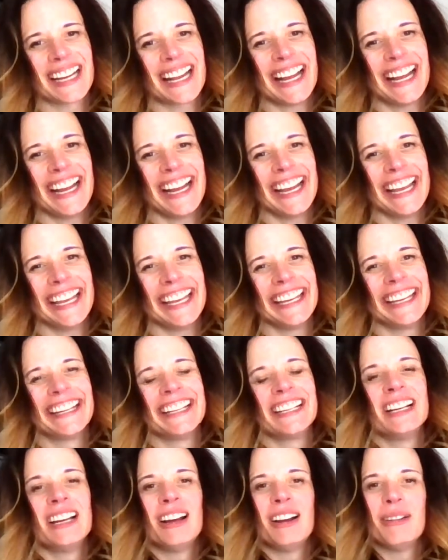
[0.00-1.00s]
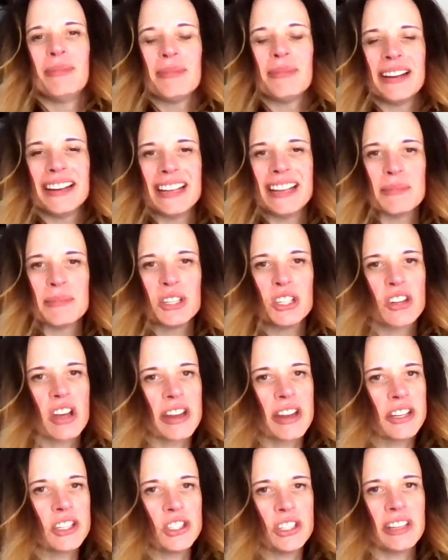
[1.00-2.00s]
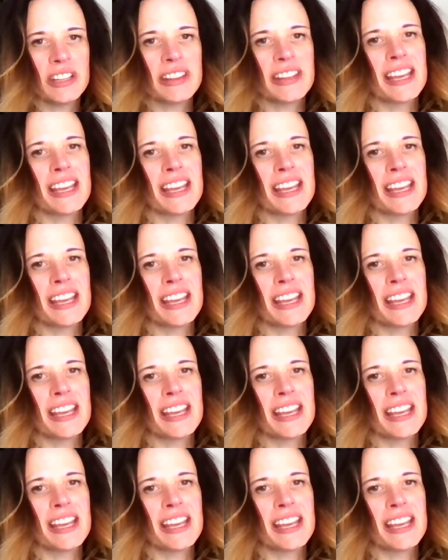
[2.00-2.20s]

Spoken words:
Hi, my name is Shauna Jean.